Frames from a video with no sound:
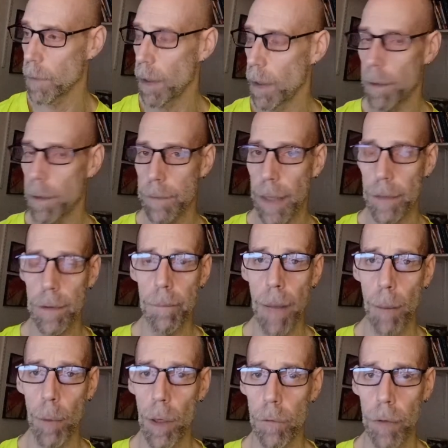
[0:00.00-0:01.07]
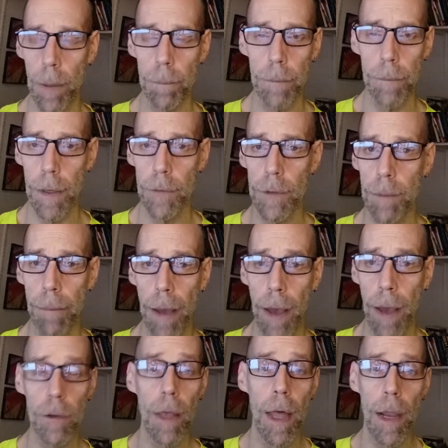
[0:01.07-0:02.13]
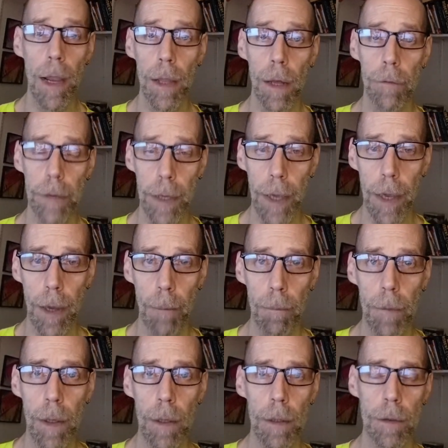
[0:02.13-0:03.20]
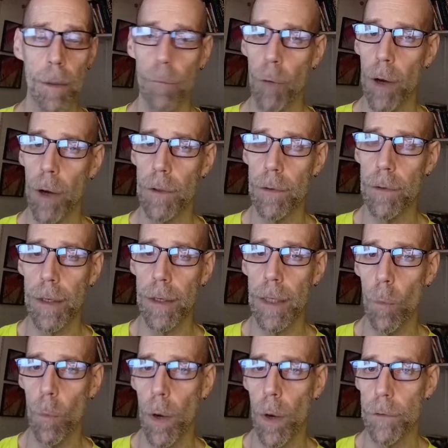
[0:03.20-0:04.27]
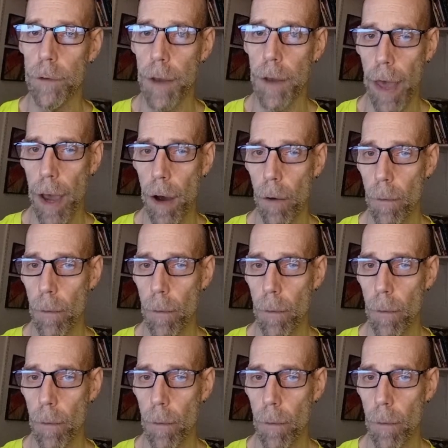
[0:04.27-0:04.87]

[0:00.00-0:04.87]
Not the memory of him because he passed, loving him, the presence that he was now.